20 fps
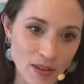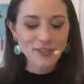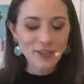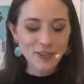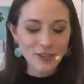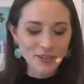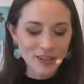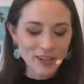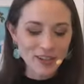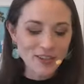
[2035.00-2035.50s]

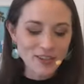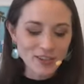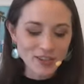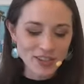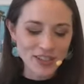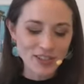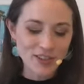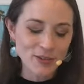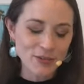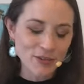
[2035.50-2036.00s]
so
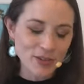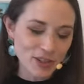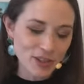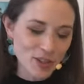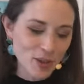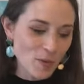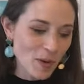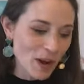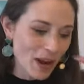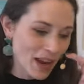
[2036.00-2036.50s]
interesting too, just
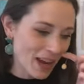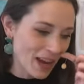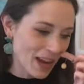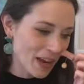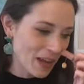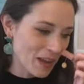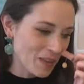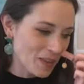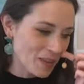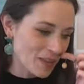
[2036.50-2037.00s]
the
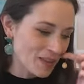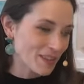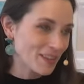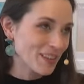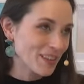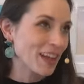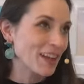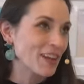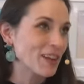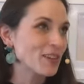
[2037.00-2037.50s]
way that
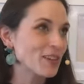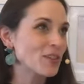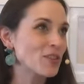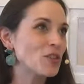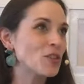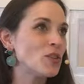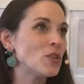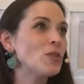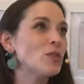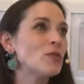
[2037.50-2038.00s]
like
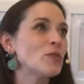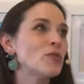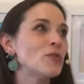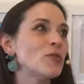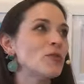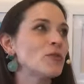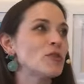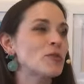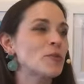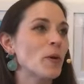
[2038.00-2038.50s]

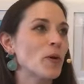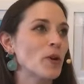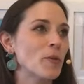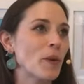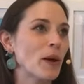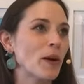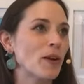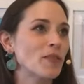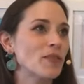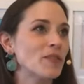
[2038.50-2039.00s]
you spoke
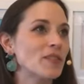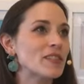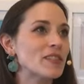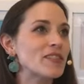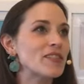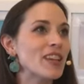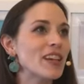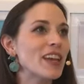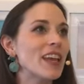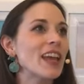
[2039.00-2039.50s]
about
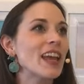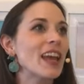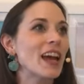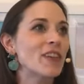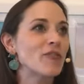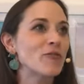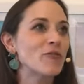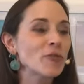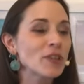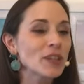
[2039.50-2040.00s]
singing
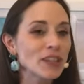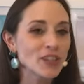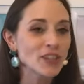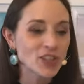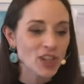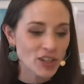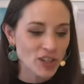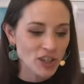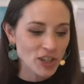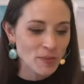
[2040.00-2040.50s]
and really
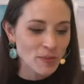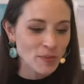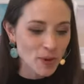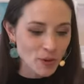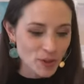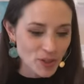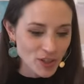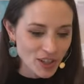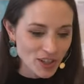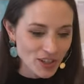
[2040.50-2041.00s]
touching
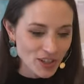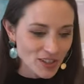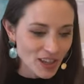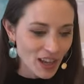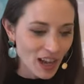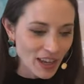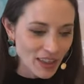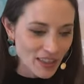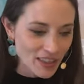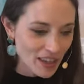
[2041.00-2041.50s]
emotions.
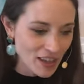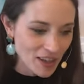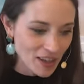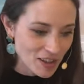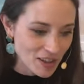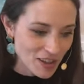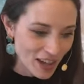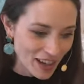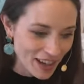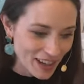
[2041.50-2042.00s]
I
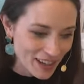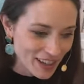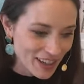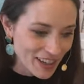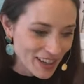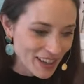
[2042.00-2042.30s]
think that